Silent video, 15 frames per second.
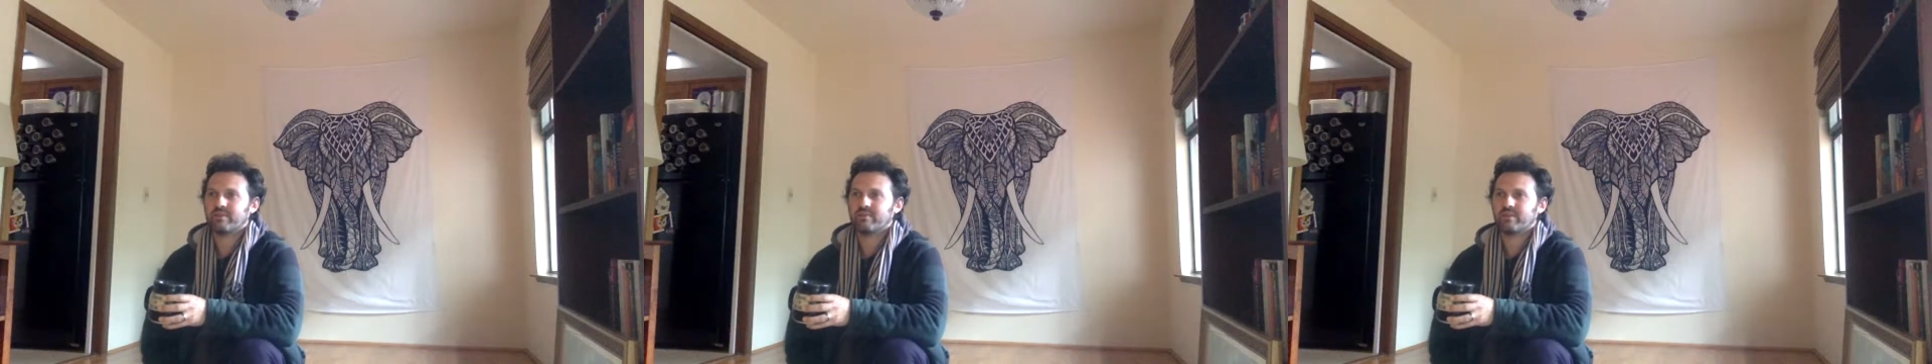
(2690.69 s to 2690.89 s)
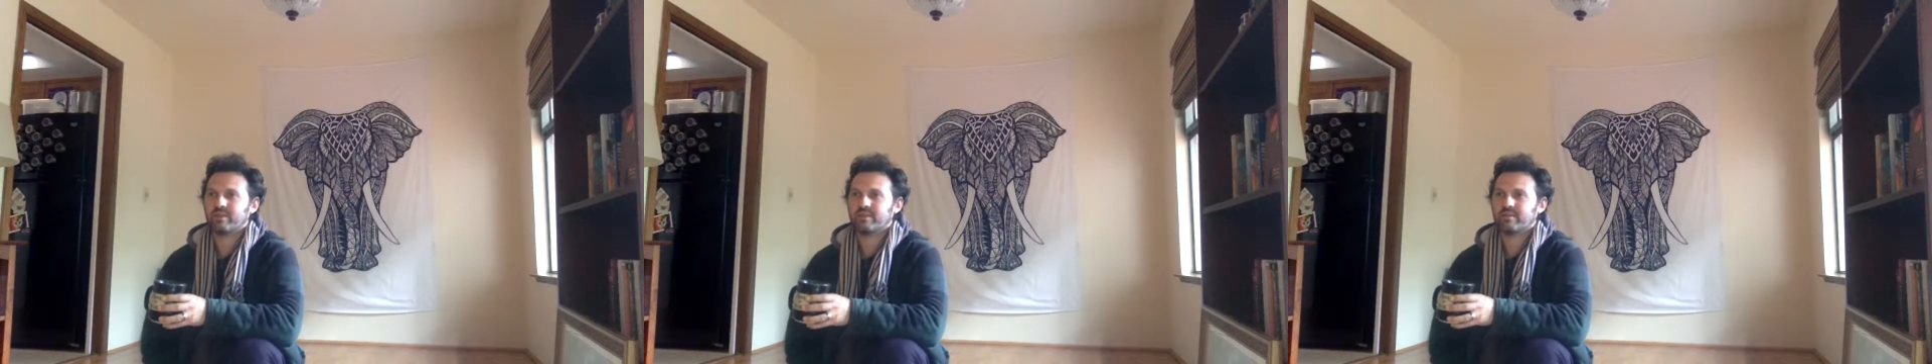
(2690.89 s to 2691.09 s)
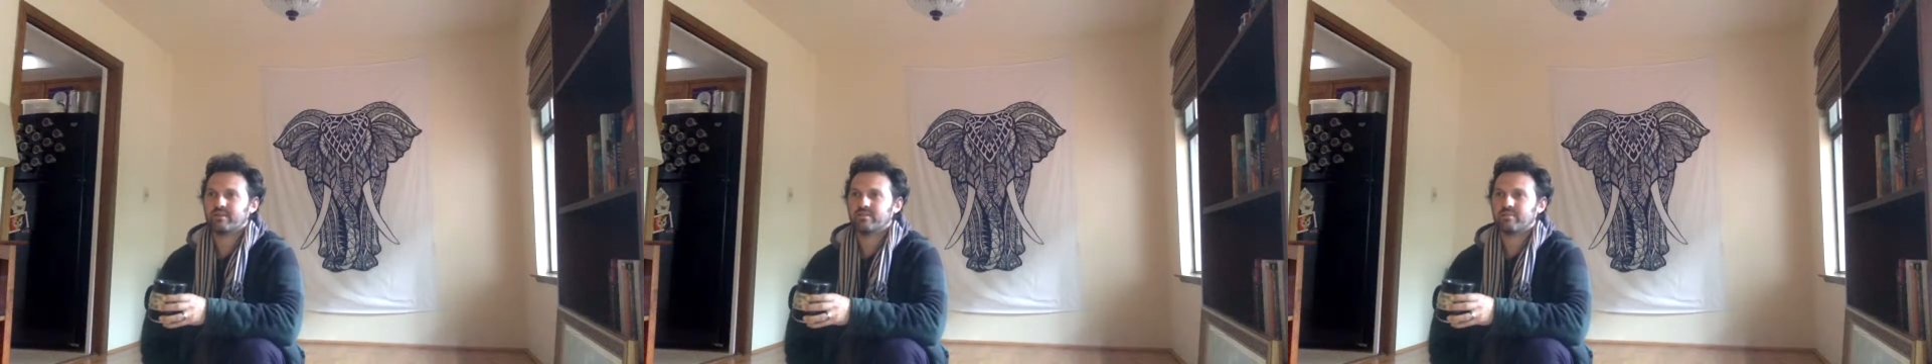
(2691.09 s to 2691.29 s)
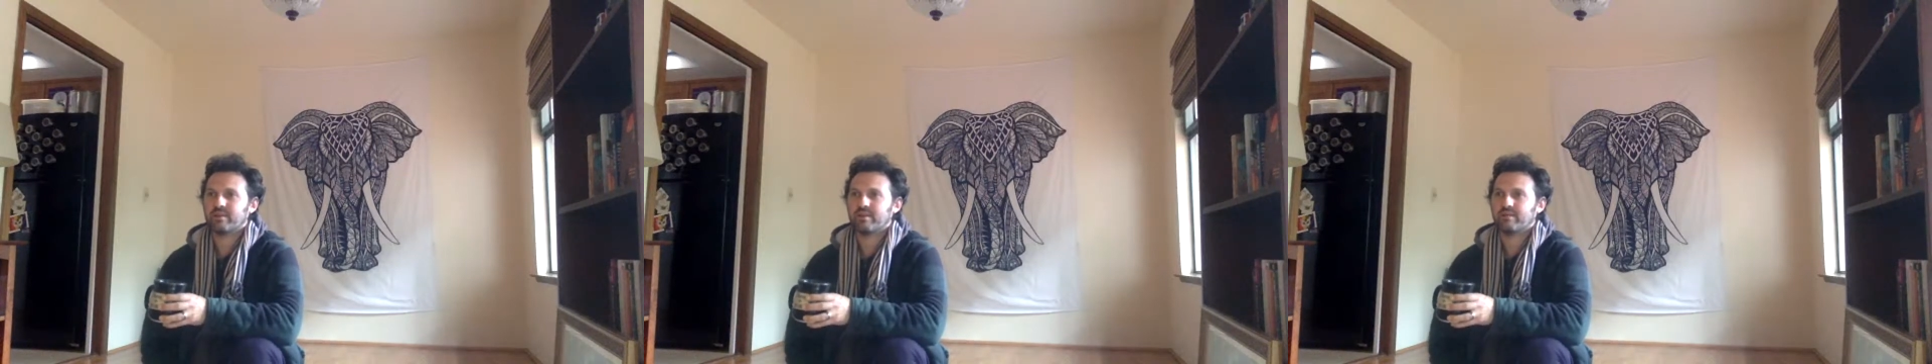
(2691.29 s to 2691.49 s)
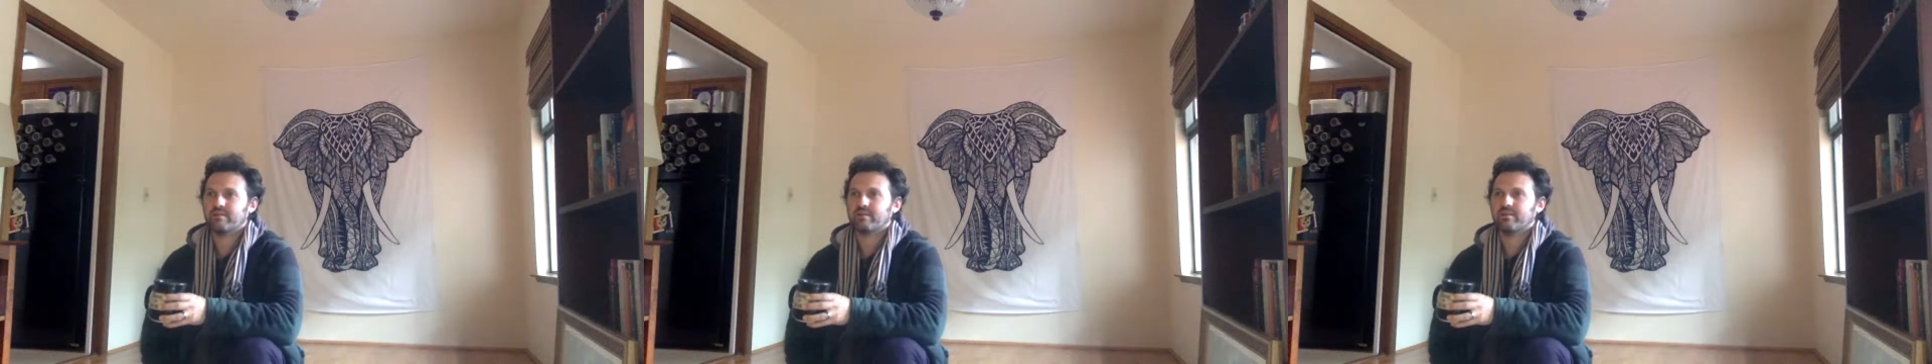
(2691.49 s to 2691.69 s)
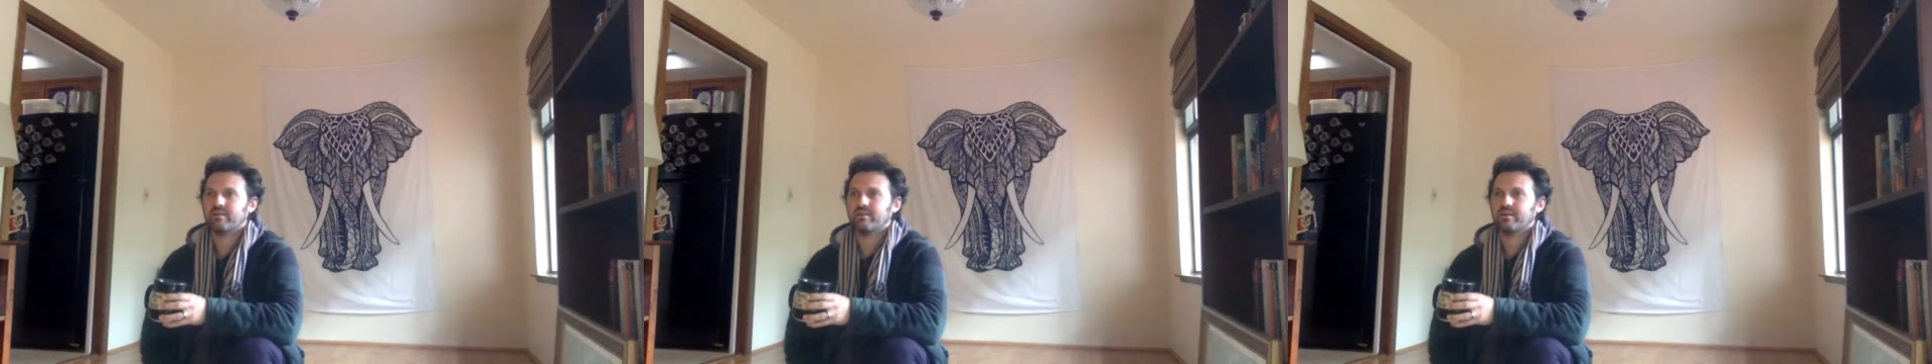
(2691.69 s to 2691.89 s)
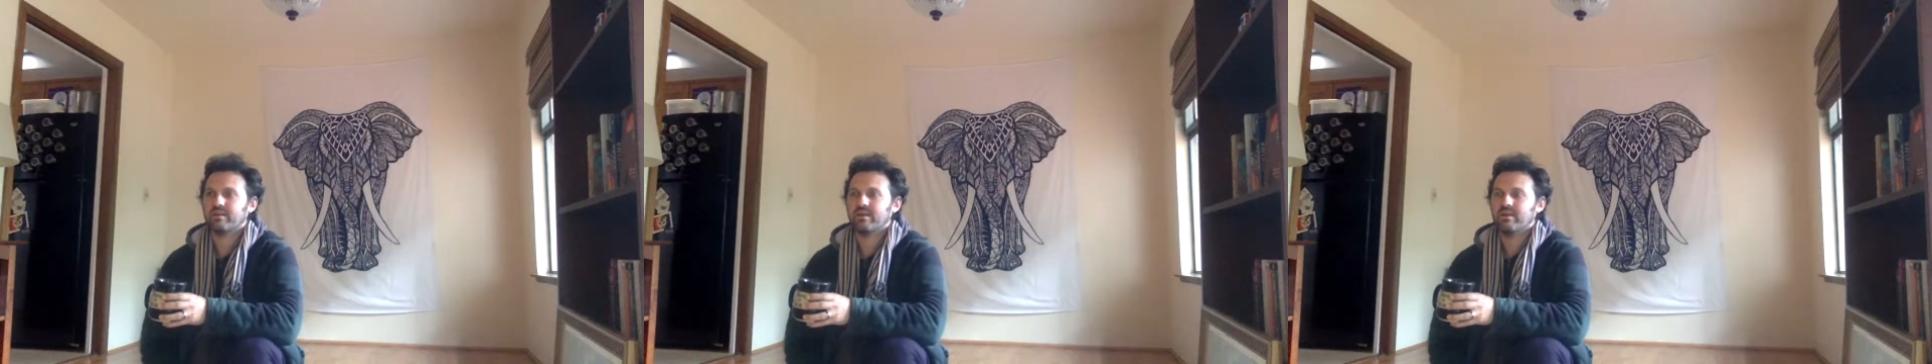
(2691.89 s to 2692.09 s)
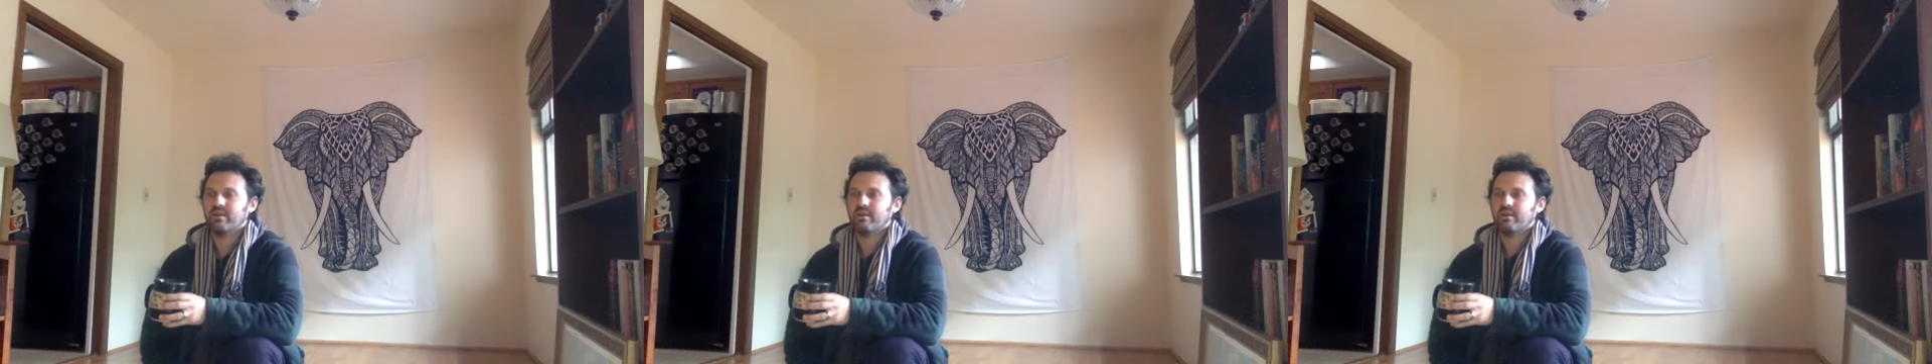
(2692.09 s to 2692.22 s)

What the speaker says: if I can just pass along